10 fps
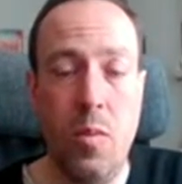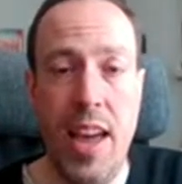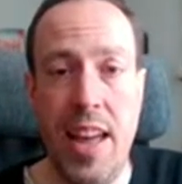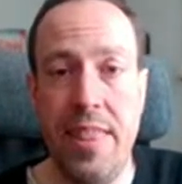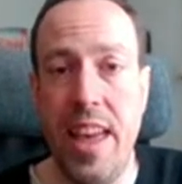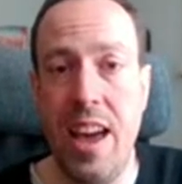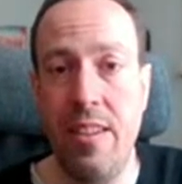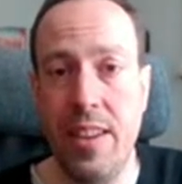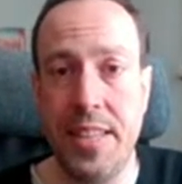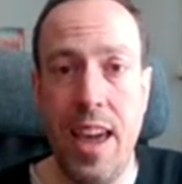We had
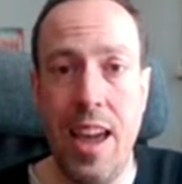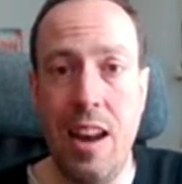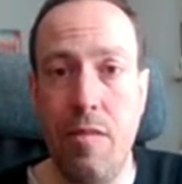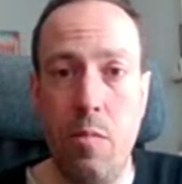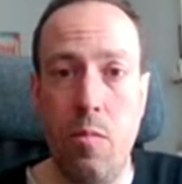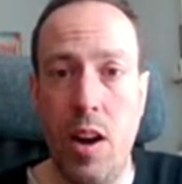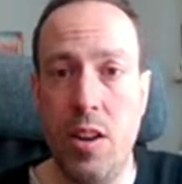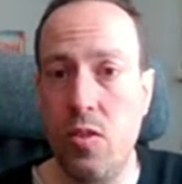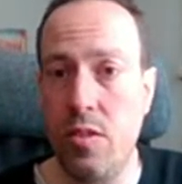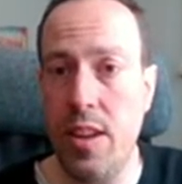there a scale from
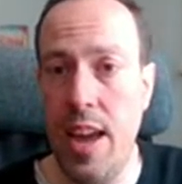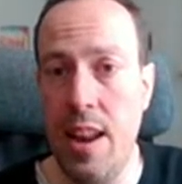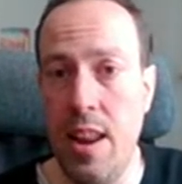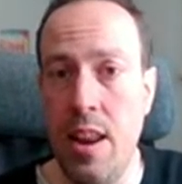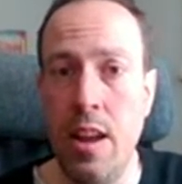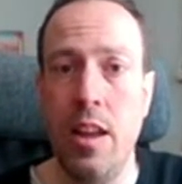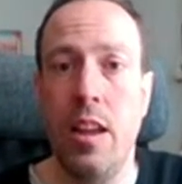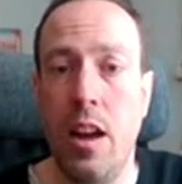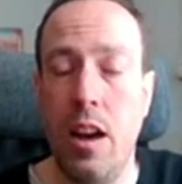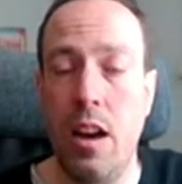1 to 10,
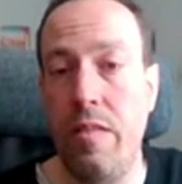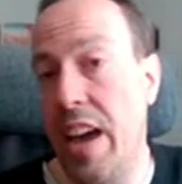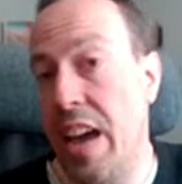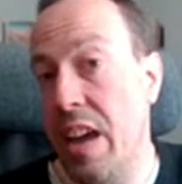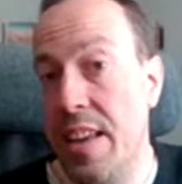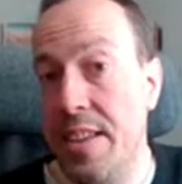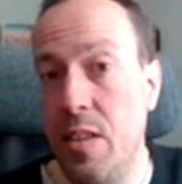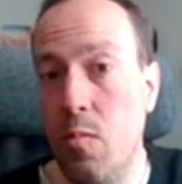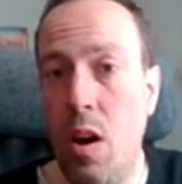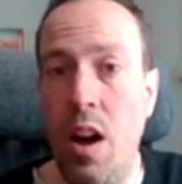very
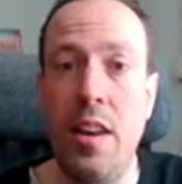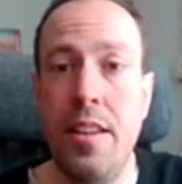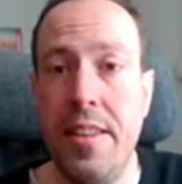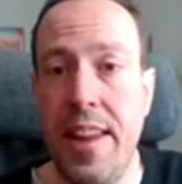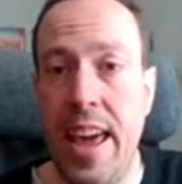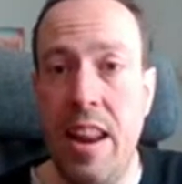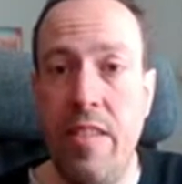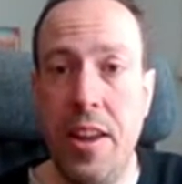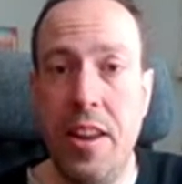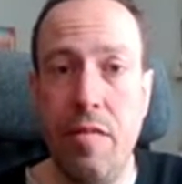easy 1, 10
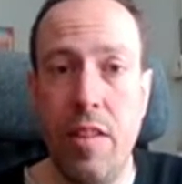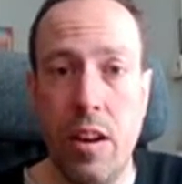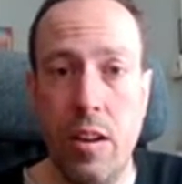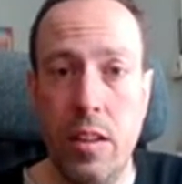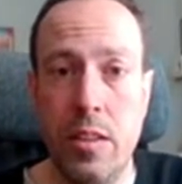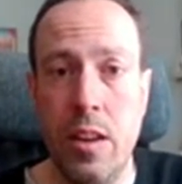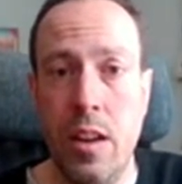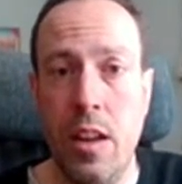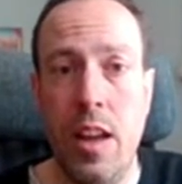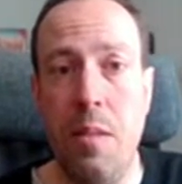very difficult,
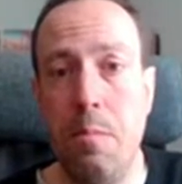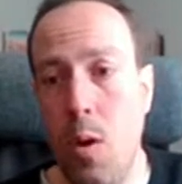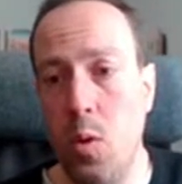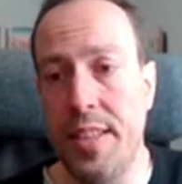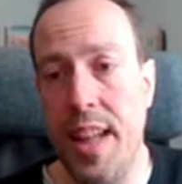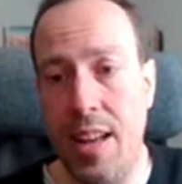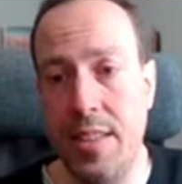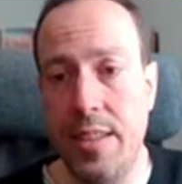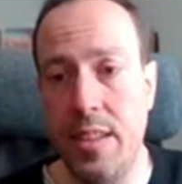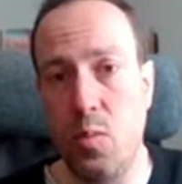and most
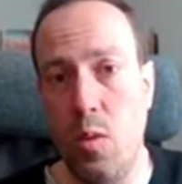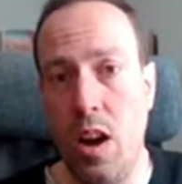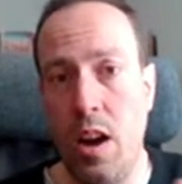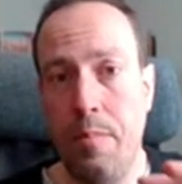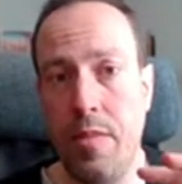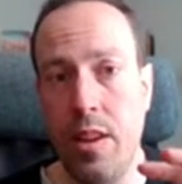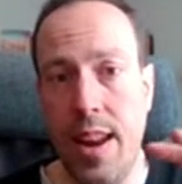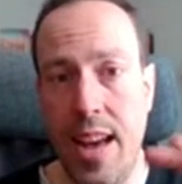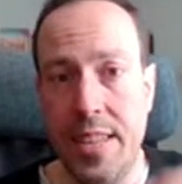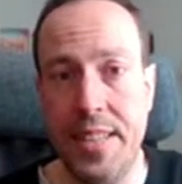answers were
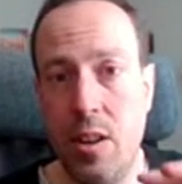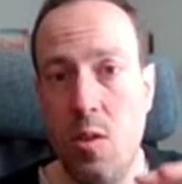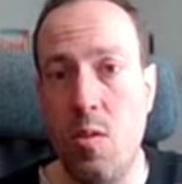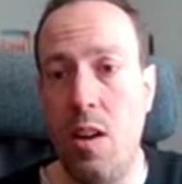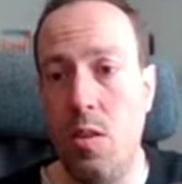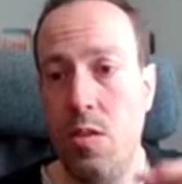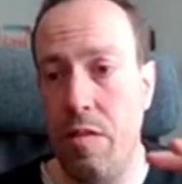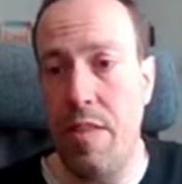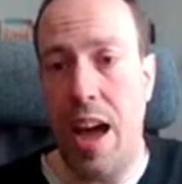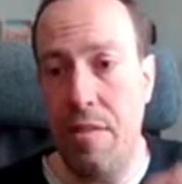clustered
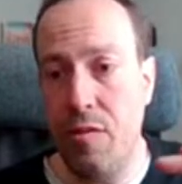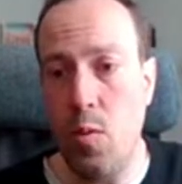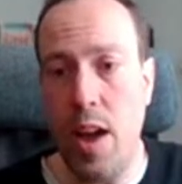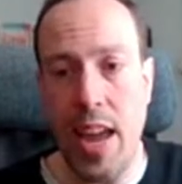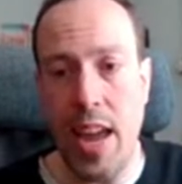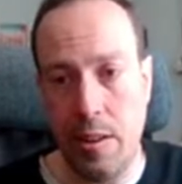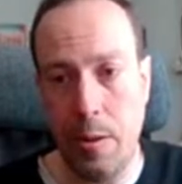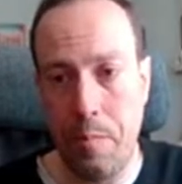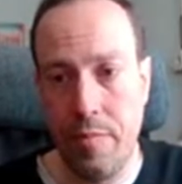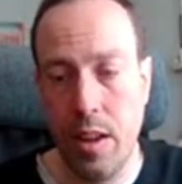around 5 to
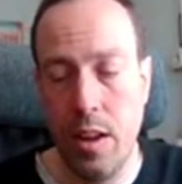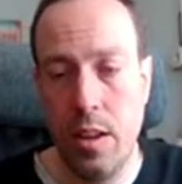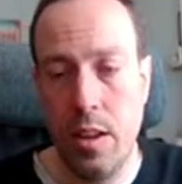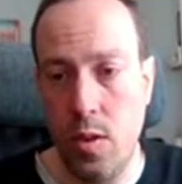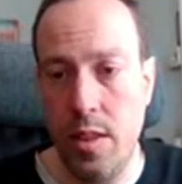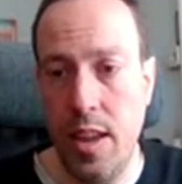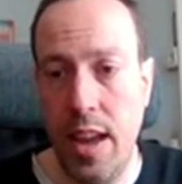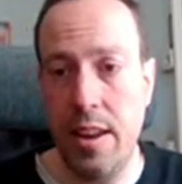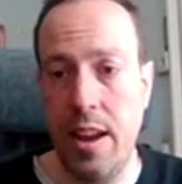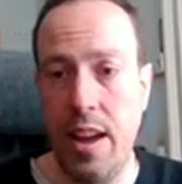8. So in the
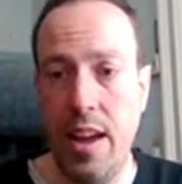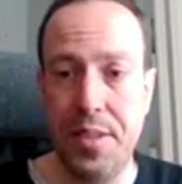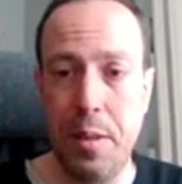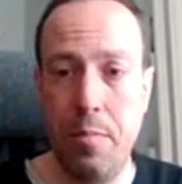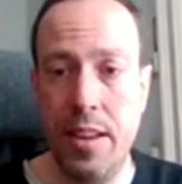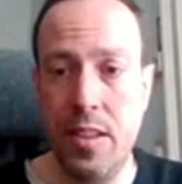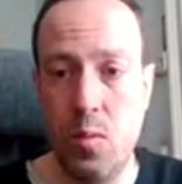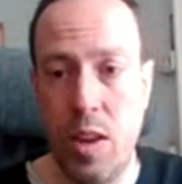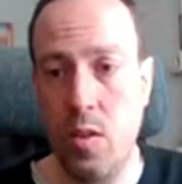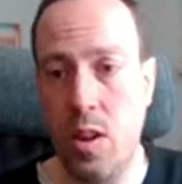end, I have some
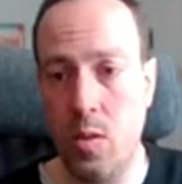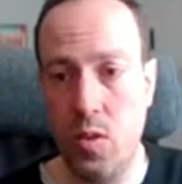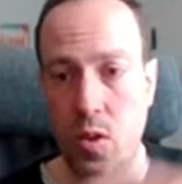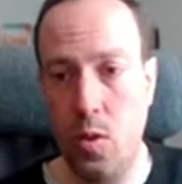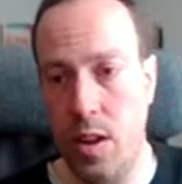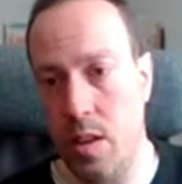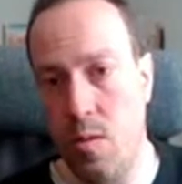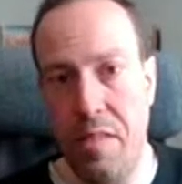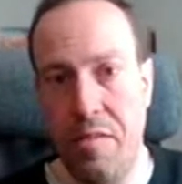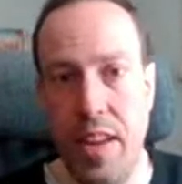links where you can also look at the
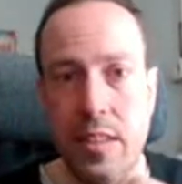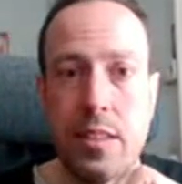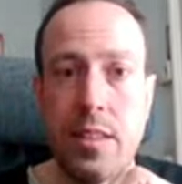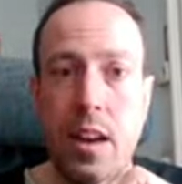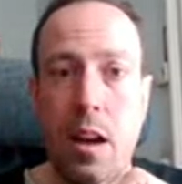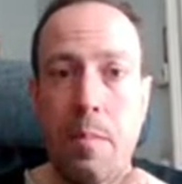graphics.